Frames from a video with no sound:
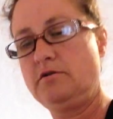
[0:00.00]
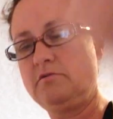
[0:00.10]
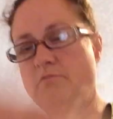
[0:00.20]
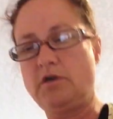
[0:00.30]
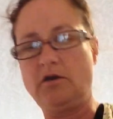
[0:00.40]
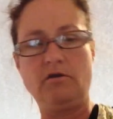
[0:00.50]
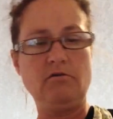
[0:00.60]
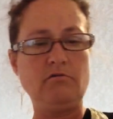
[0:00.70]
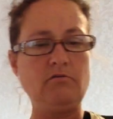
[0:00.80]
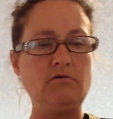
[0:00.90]
Okay.
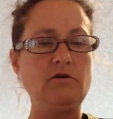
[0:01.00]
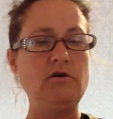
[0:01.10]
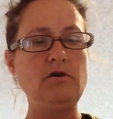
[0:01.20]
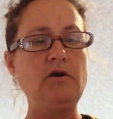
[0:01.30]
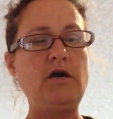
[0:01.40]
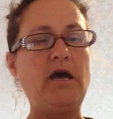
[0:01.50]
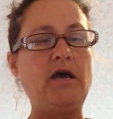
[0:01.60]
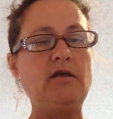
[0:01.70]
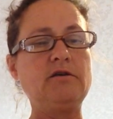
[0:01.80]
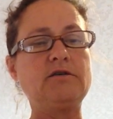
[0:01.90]

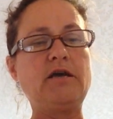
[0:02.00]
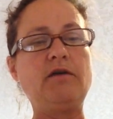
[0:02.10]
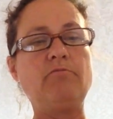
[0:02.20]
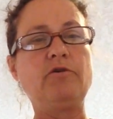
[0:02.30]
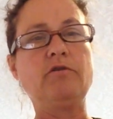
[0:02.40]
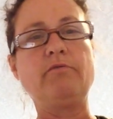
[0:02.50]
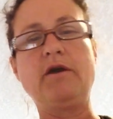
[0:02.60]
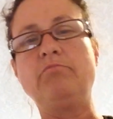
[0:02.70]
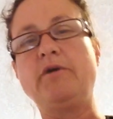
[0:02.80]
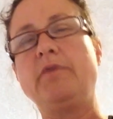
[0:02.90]
And the same with the
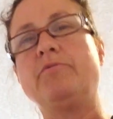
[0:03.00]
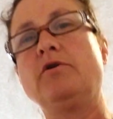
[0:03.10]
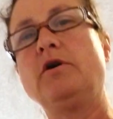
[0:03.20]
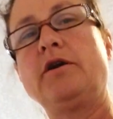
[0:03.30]
red pepper.